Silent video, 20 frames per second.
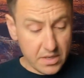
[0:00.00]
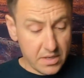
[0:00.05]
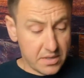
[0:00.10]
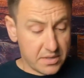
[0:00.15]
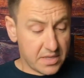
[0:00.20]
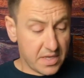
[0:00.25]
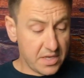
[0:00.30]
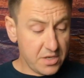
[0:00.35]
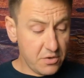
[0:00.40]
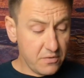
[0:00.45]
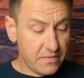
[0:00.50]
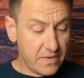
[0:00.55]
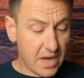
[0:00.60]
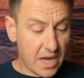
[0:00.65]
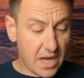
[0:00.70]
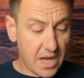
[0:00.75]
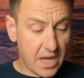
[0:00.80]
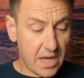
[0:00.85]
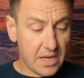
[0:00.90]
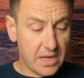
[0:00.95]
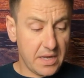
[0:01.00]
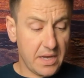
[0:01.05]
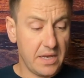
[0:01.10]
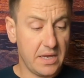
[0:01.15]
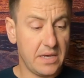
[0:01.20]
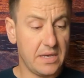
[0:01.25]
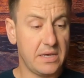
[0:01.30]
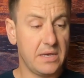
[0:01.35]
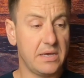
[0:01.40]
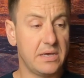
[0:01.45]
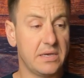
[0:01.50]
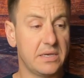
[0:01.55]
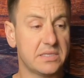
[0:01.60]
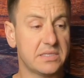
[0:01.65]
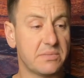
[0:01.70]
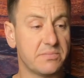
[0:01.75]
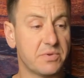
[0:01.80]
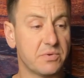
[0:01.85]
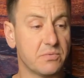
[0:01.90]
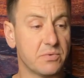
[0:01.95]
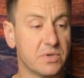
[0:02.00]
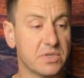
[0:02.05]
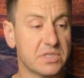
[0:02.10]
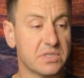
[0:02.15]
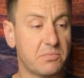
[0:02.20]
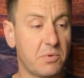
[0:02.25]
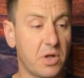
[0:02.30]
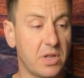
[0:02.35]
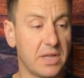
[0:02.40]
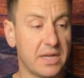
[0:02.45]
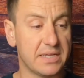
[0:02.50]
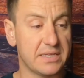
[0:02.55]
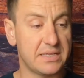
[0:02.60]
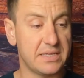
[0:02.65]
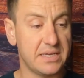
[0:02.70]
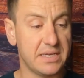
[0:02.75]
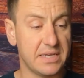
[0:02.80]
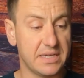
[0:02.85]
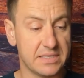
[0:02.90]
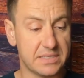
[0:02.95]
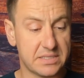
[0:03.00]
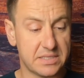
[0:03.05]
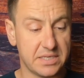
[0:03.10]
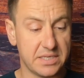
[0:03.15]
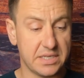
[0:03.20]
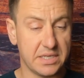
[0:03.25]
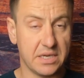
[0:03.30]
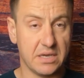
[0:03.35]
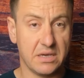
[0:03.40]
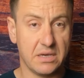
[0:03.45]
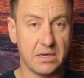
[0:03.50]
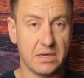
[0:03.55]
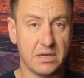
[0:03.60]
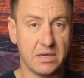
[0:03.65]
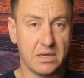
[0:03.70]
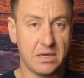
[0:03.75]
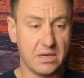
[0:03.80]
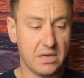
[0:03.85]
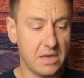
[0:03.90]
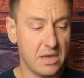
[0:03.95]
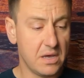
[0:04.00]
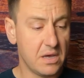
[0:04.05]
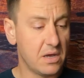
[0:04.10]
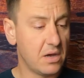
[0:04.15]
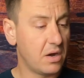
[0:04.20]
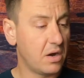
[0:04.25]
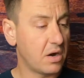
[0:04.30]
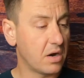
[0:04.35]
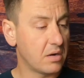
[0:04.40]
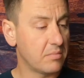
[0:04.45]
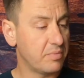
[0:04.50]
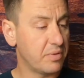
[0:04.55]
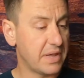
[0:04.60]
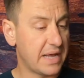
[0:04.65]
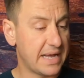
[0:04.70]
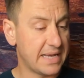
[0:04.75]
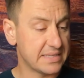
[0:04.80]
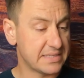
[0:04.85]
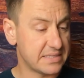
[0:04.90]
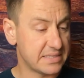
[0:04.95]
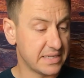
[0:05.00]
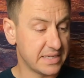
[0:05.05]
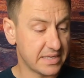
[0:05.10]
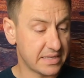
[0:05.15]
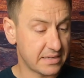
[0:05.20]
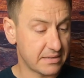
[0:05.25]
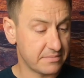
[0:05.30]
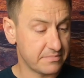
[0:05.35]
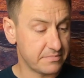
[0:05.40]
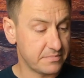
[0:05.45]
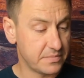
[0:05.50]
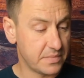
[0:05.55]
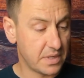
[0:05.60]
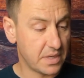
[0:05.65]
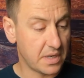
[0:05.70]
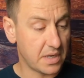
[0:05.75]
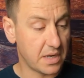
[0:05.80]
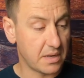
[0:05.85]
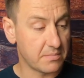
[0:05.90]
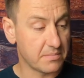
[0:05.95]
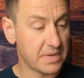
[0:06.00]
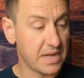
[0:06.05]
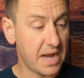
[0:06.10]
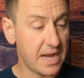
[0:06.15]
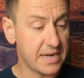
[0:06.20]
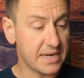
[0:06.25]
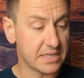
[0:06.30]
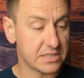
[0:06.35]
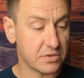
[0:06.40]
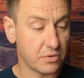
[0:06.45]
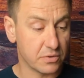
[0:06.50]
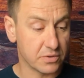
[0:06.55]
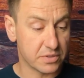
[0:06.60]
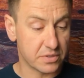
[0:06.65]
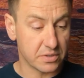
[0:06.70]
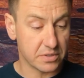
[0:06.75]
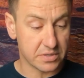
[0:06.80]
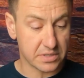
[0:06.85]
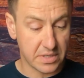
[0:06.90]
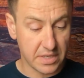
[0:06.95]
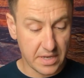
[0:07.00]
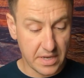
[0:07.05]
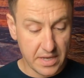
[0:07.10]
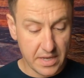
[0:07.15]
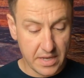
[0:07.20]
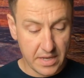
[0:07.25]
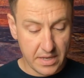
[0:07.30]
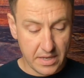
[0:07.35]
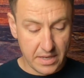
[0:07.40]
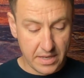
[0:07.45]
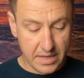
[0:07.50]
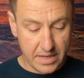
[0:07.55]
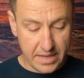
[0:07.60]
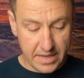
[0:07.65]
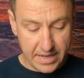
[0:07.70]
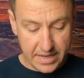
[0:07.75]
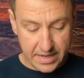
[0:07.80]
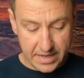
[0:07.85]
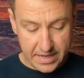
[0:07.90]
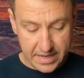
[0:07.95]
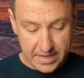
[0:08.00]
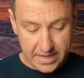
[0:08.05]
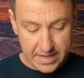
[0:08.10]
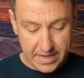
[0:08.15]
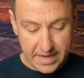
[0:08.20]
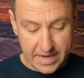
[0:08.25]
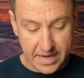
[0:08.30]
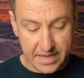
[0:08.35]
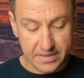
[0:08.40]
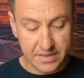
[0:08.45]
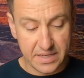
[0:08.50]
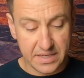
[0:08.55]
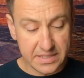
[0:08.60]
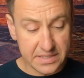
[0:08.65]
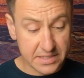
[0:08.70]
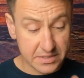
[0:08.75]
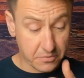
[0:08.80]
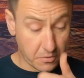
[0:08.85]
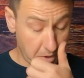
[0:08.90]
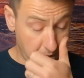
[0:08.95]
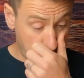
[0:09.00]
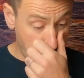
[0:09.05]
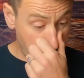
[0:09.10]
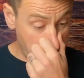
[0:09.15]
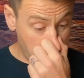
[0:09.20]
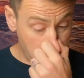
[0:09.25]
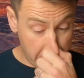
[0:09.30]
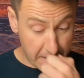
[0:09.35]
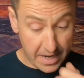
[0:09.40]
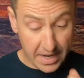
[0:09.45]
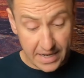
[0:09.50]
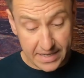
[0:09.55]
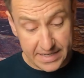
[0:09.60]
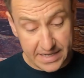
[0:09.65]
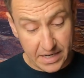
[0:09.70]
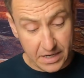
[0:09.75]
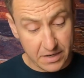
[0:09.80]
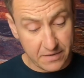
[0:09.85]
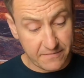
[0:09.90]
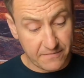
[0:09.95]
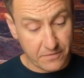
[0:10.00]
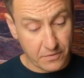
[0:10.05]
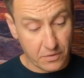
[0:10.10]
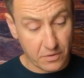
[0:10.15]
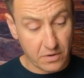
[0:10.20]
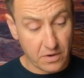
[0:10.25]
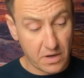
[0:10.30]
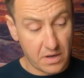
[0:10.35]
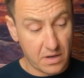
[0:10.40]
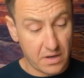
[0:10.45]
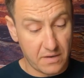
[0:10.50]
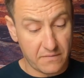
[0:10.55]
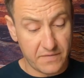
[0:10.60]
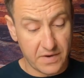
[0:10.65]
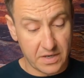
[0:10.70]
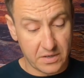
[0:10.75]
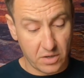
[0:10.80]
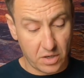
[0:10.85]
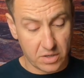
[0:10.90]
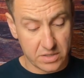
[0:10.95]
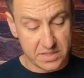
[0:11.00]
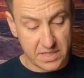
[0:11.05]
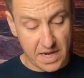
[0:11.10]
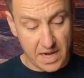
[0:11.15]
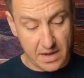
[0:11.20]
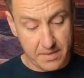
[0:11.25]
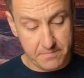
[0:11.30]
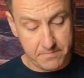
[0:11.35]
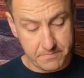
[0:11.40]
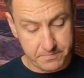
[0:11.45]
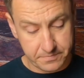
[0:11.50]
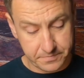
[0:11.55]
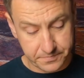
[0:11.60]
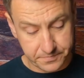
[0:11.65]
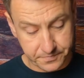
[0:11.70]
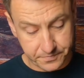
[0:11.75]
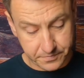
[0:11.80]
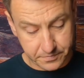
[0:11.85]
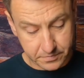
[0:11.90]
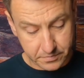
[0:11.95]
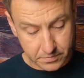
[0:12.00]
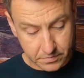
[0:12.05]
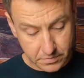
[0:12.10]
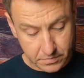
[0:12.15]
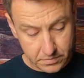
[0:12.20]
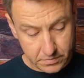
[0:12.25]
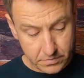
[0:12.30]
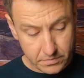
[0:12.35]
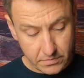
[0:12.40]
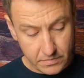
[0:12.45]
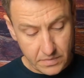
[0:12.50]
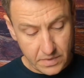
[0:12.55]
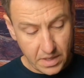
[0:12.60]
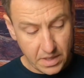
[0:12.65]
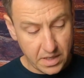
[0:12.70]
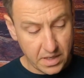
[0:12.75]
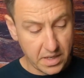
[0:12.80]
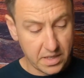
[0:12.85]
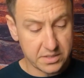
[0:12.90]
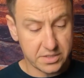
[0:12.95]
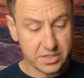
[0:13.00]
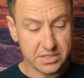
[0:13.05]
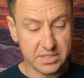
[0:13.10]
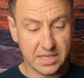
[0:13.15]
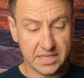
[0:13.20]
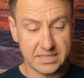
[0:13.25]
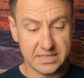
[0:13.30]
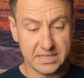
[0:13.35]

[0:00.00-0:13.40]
Then you've got something real small like this, the hard plastic Kydex holsters. And this is one I carried for a very long time, just like